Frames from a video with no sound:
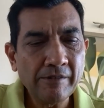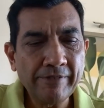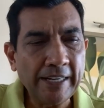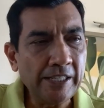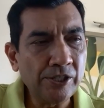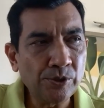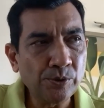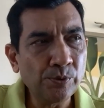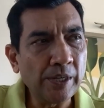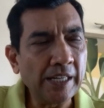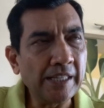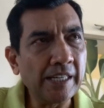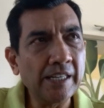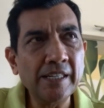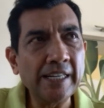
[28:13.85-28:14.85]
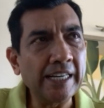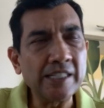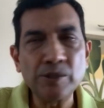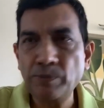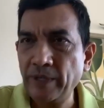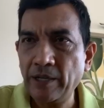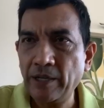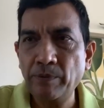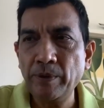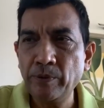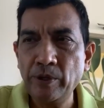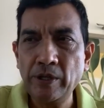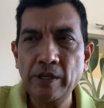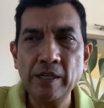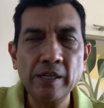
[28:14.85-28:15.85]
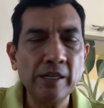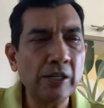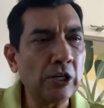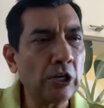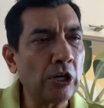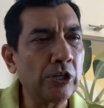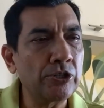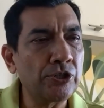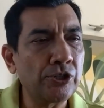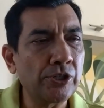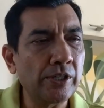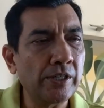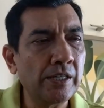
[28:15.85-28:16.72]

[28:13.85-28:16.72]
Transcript: very soon i think next week we will launch